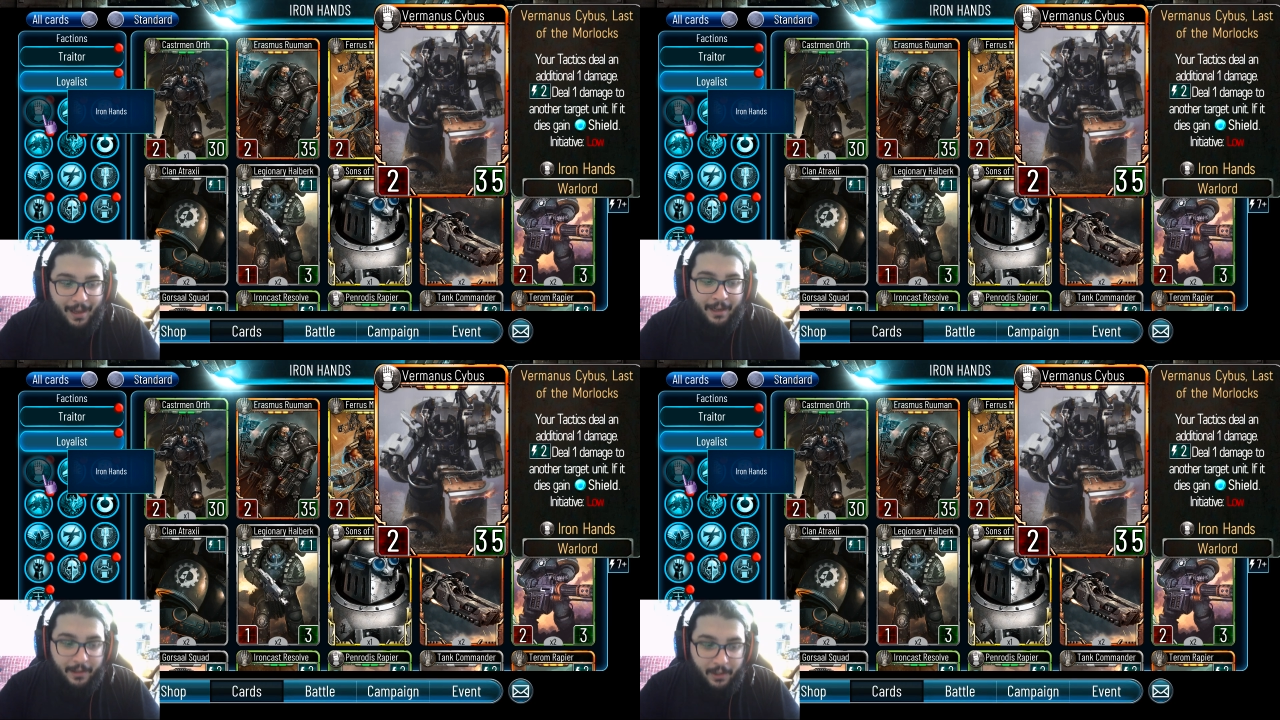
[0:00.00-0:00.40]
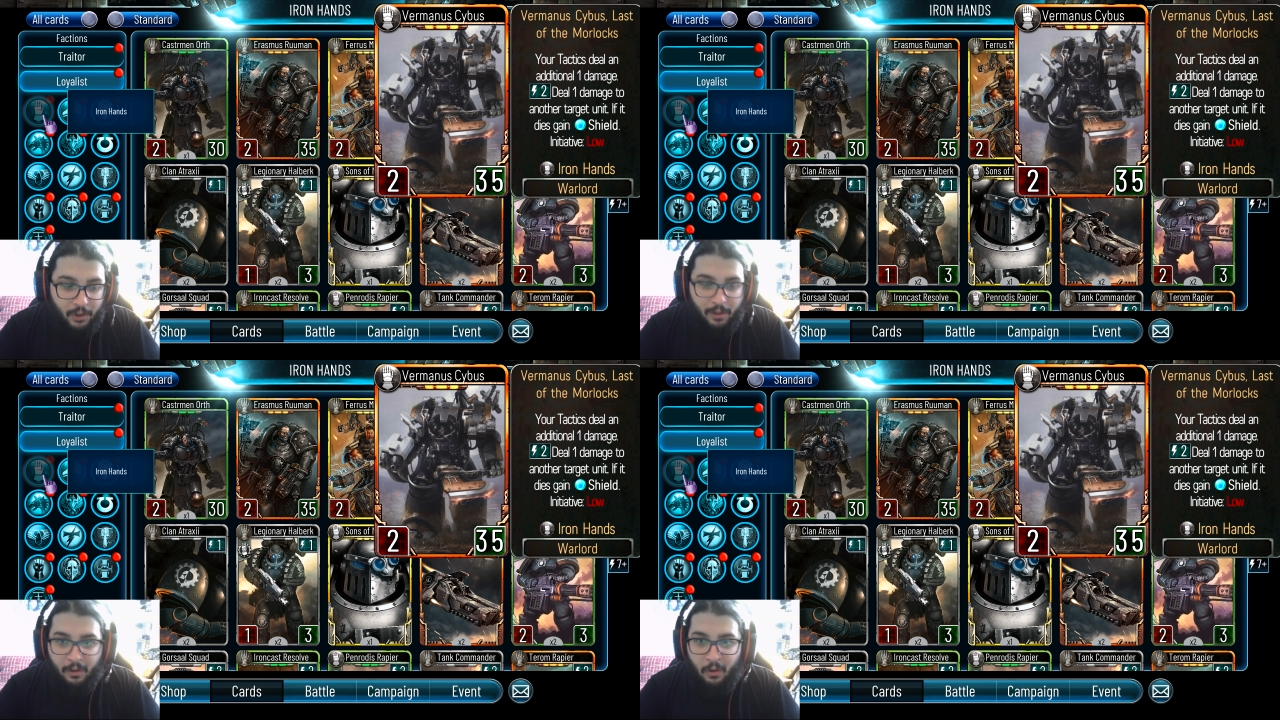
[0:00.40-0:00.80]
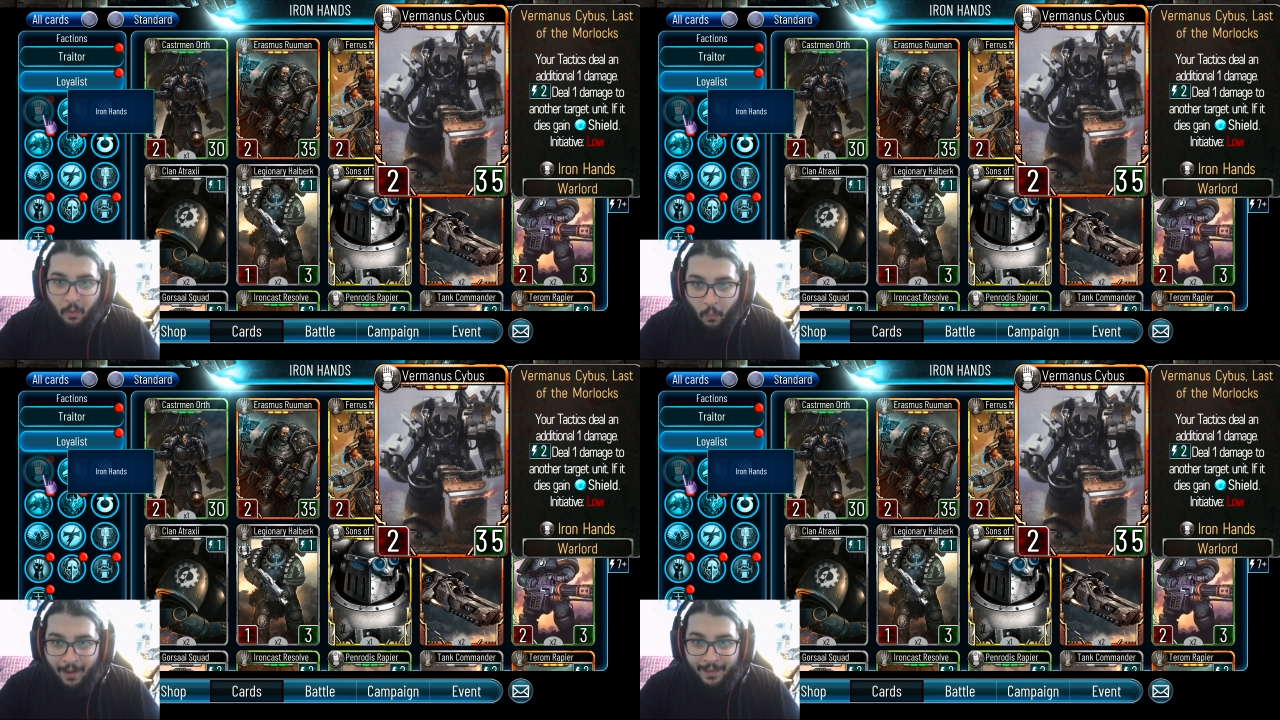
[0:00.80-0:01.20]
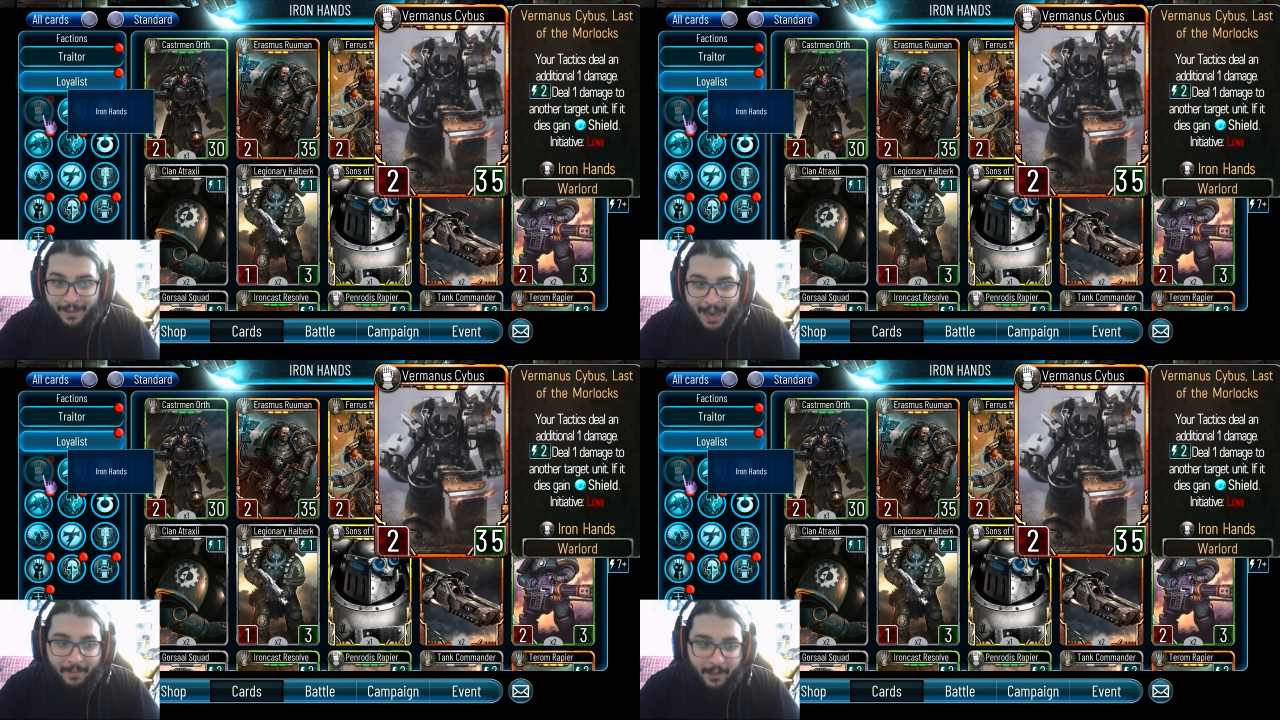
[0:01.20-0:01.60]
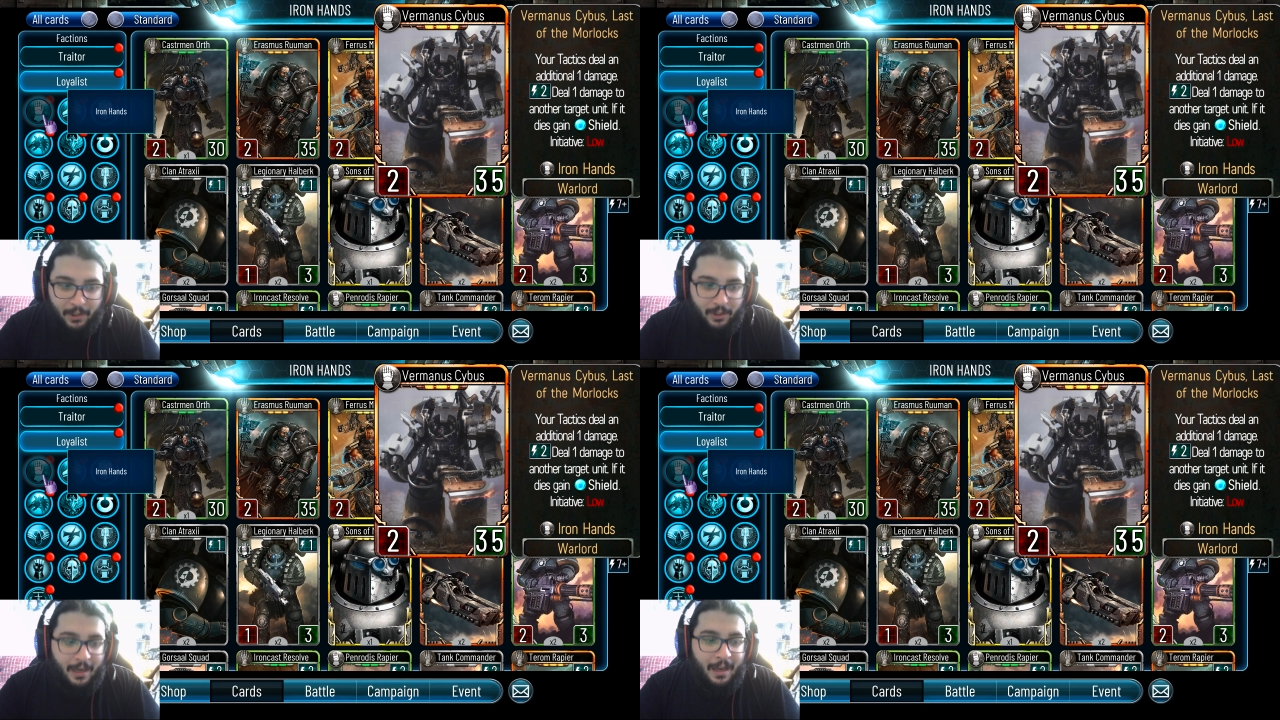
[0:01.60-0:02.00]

an additional 1 damage.